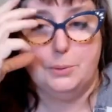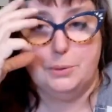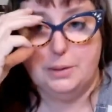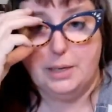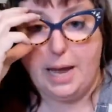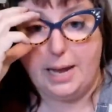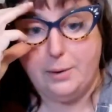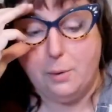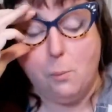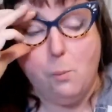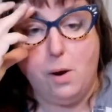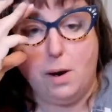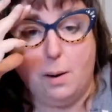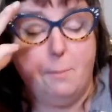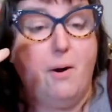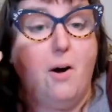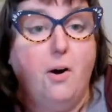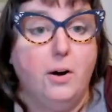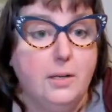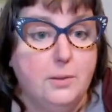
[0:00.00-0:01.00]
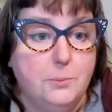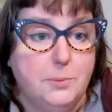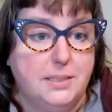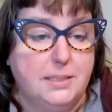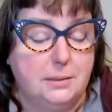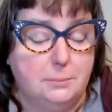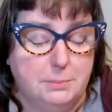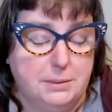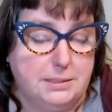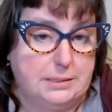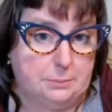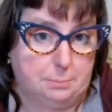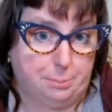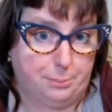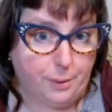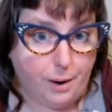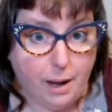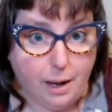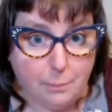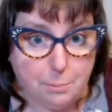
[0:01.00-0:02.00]
I don't want to part with them is the
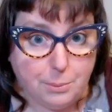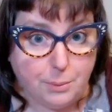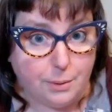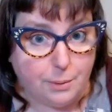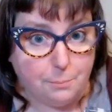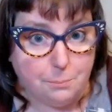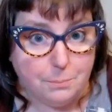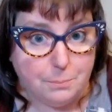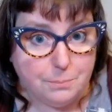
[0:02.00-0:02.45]
problem.